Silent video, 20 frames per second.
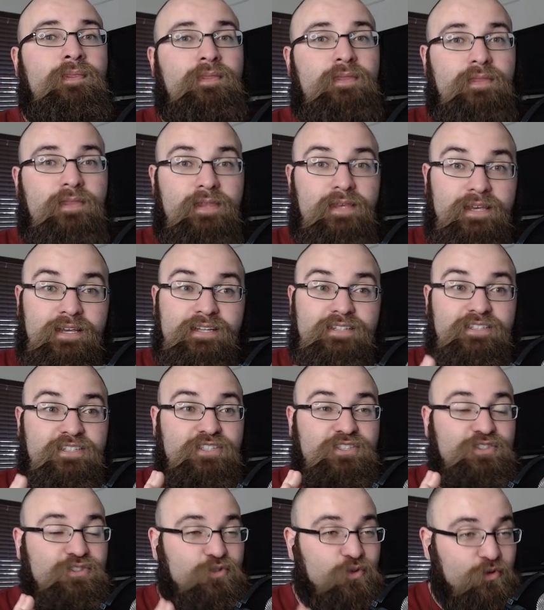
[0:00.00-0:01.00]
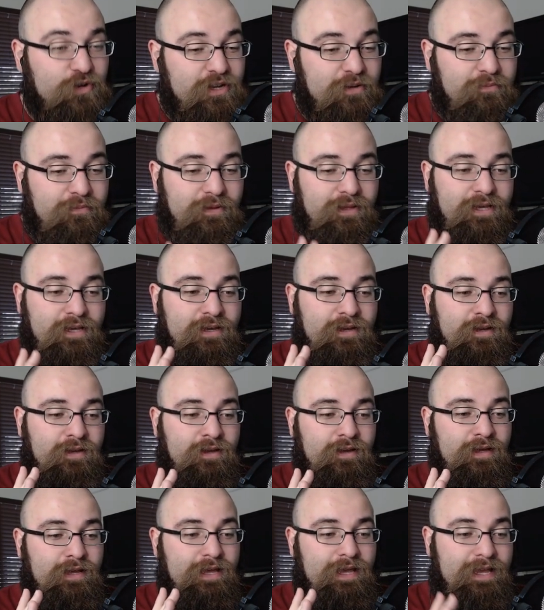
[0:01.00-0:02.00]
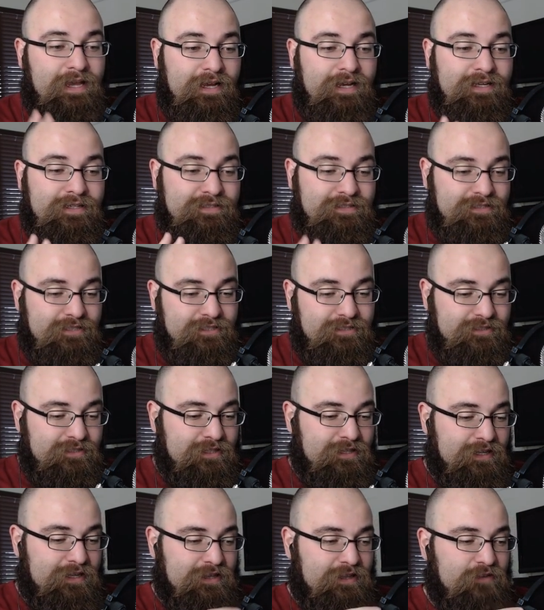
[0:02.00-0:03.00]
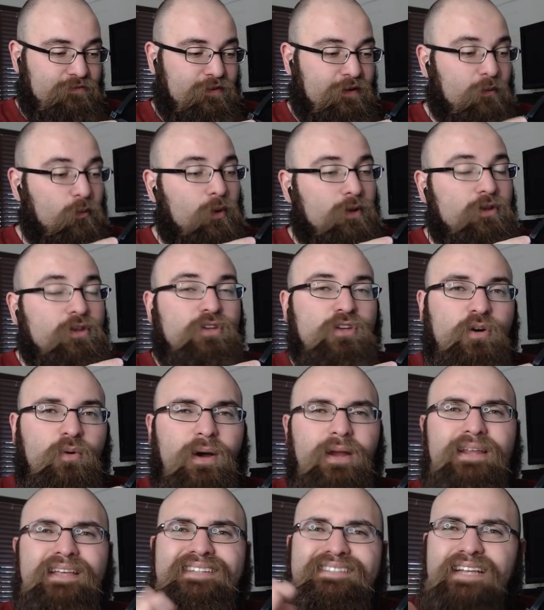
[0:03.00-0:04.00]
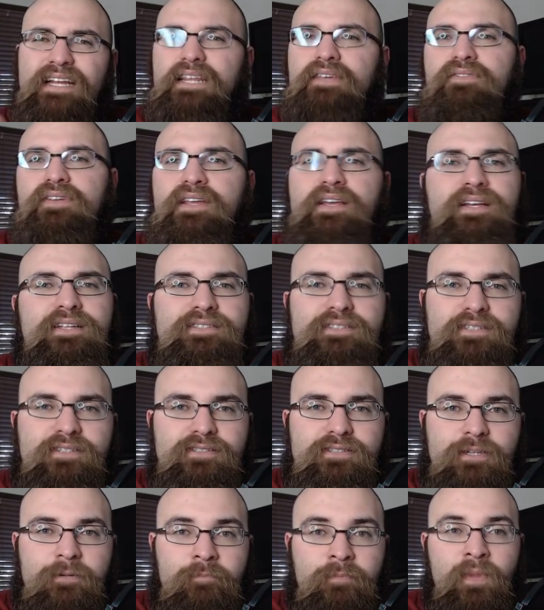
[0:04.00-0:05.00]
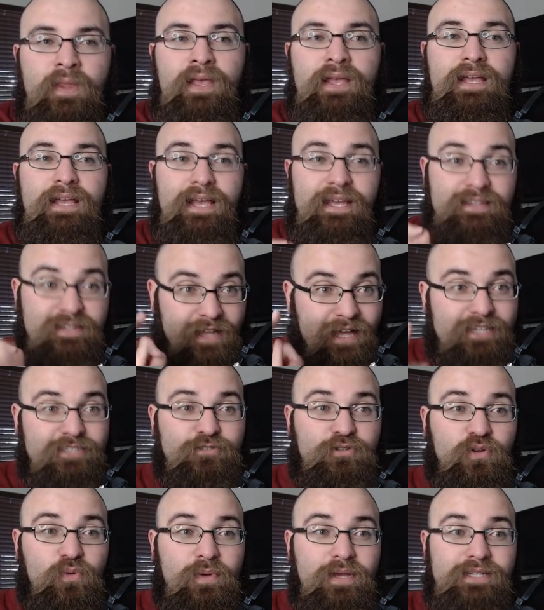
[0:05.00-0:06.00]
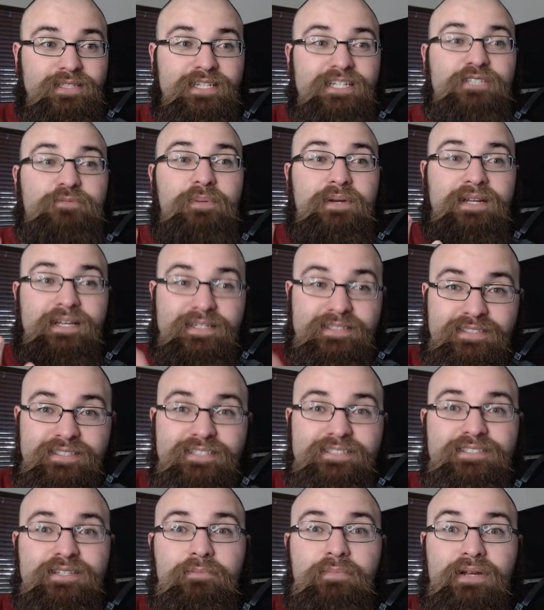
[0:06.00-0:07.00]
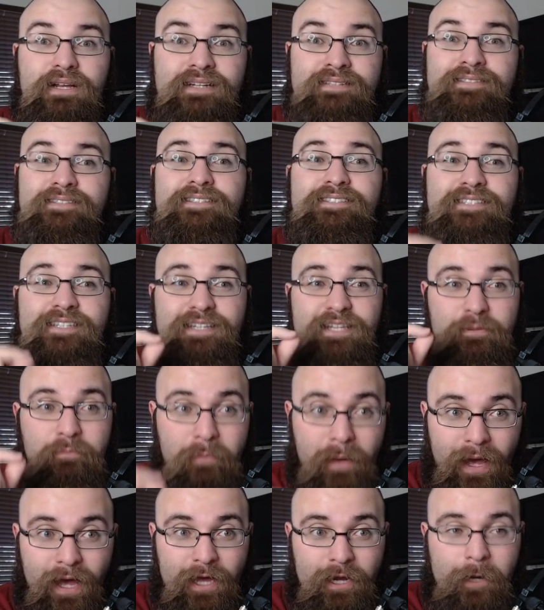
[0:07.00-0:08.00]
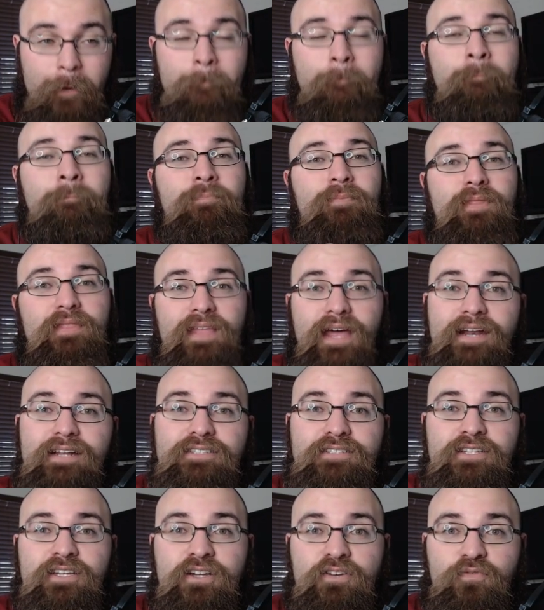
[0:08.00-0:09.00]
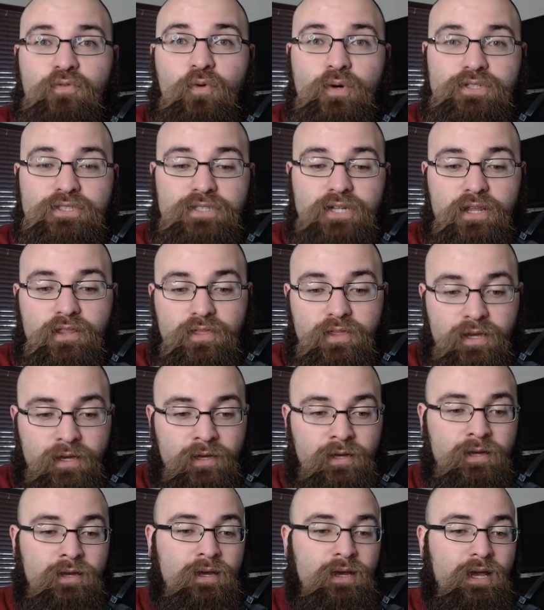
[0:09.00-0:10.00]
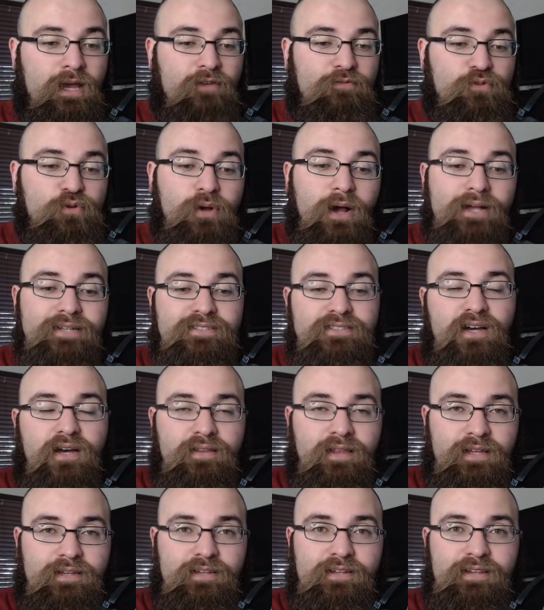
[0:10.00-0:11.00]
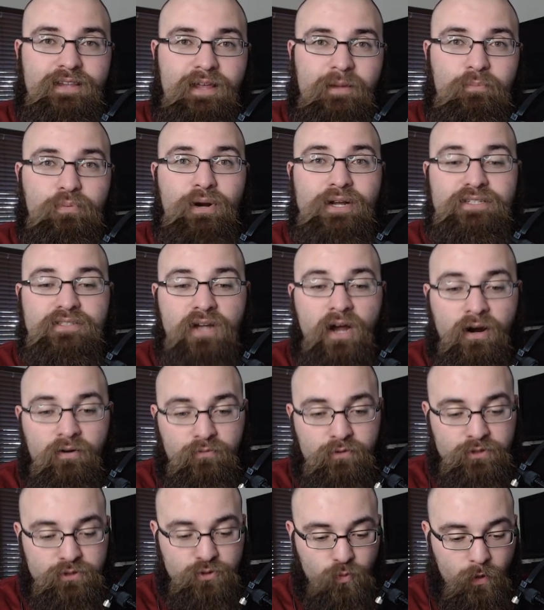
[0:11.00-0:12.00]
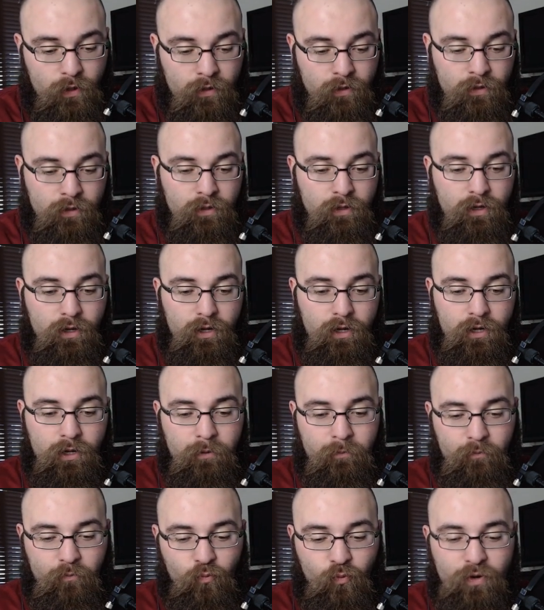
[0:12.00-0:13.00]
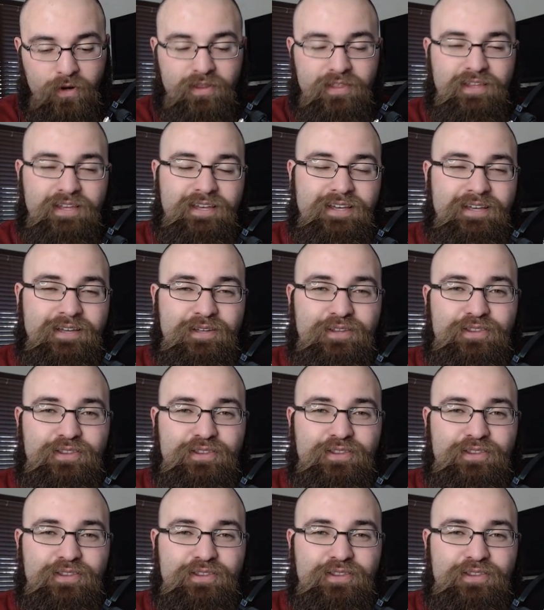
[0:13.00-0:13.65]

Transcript: He is extremely inconsistent in the... Well, you know what? He's not even inconsistent. In the last 3 weeks, he's been consistent, but consistently bad. That is the unfortunate thing. If you guys saw that press conference where one of the